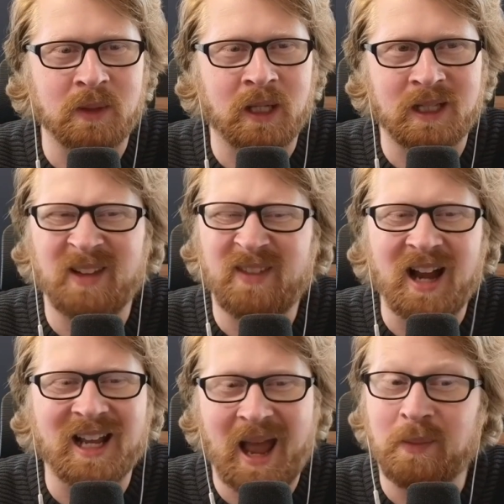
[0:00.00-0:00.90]
but like they
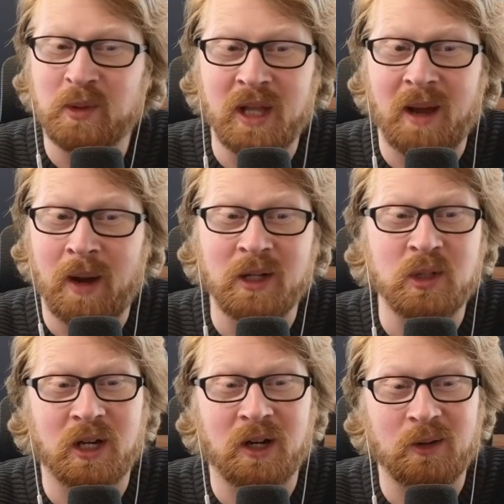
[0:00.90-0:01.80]
kind of captured that
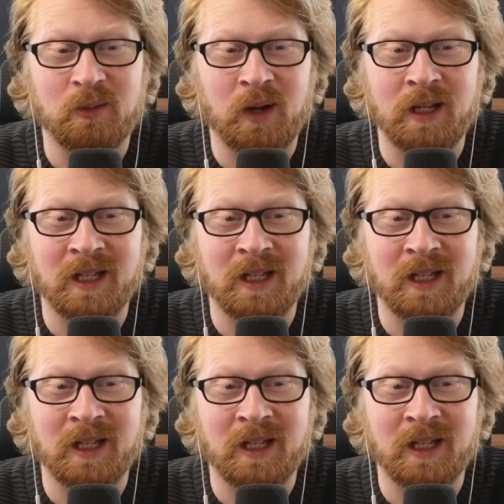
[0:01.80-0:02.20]
mind share, right?